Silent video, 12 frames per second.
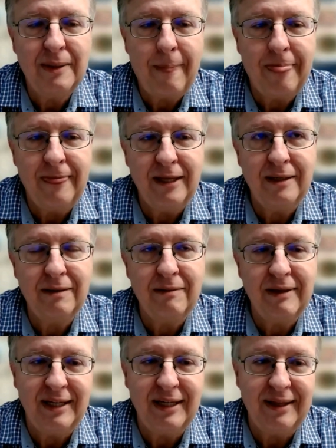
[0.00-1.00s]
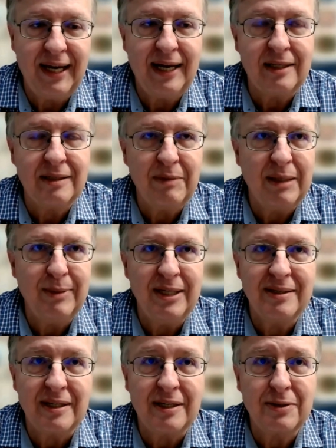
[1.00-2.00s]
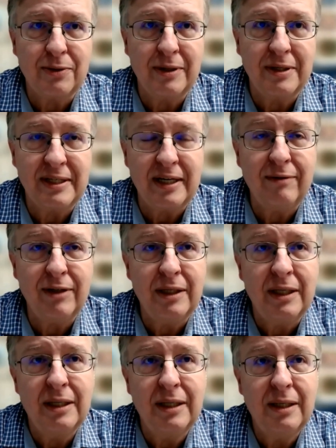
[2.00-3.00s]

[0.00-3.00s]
than, than that, maybe a six or a seven.